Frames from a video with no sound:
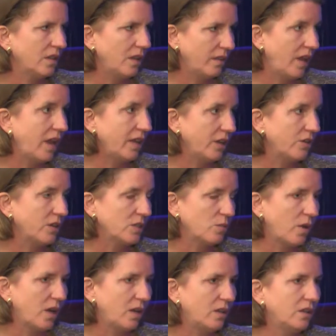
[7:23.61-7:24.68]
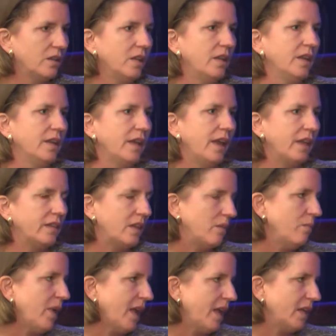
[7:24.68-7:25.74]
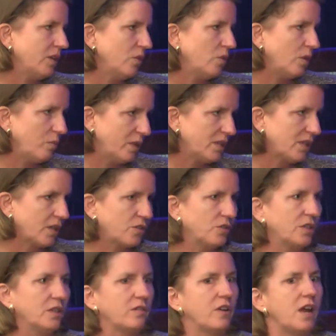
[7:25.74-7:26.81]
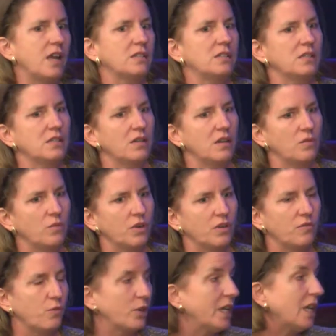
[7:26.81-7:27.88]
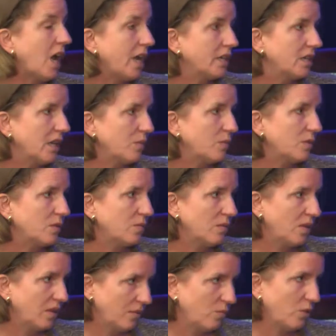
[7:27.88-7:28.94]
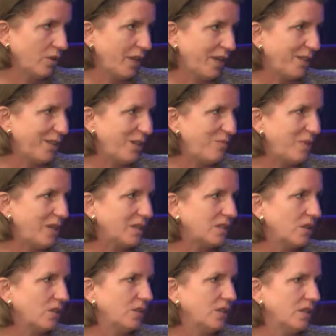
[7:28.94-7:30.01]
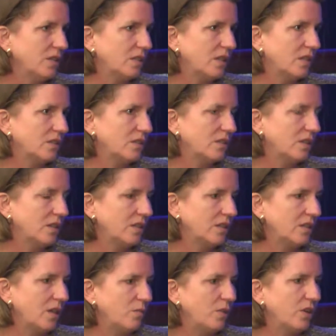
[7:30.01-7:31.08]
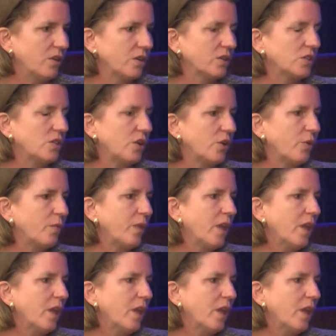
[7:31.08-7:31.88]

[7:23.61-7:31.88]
that year as well, and that men who had been sexually harassed were 49 times more likely to be assaulted in the same year. So